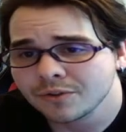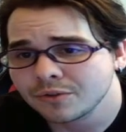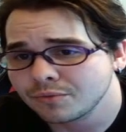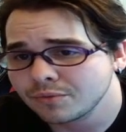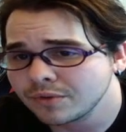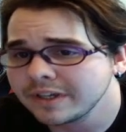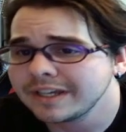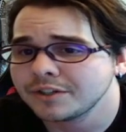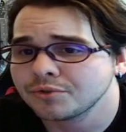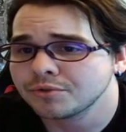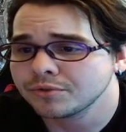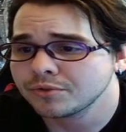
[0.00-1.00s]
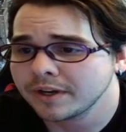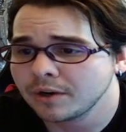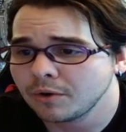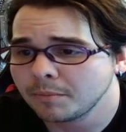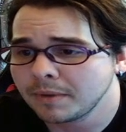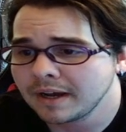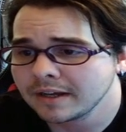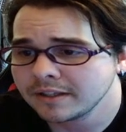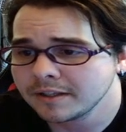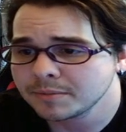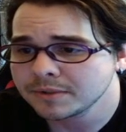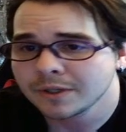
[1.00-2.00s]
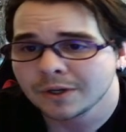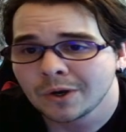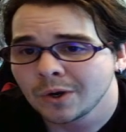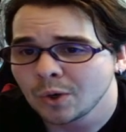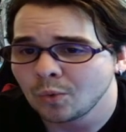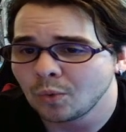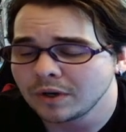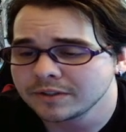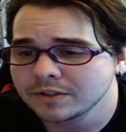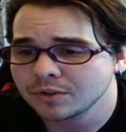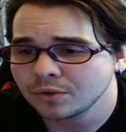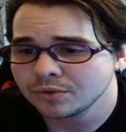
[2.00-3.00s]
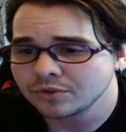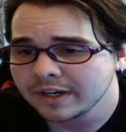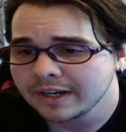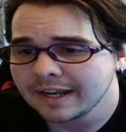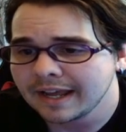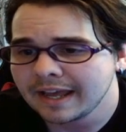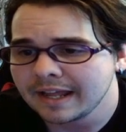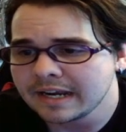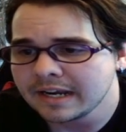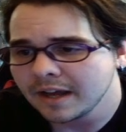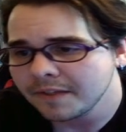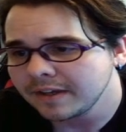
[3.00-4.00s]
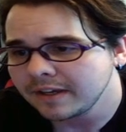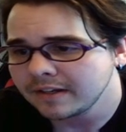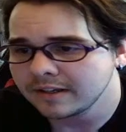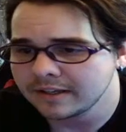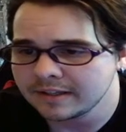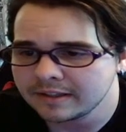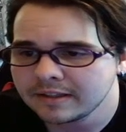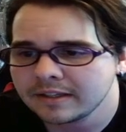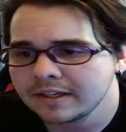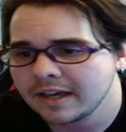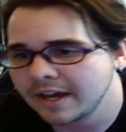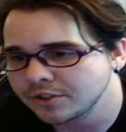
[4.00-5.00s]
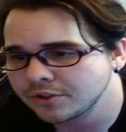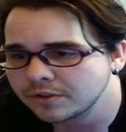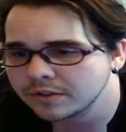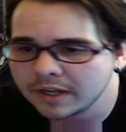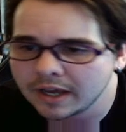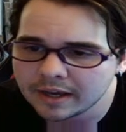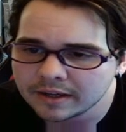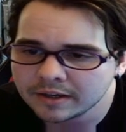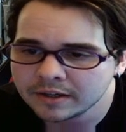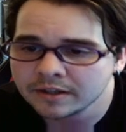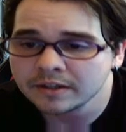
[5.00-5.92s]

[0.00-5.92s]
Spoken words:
3 True Draco Apocalypse, 1 Soul Drain, and nothing in the extra deck.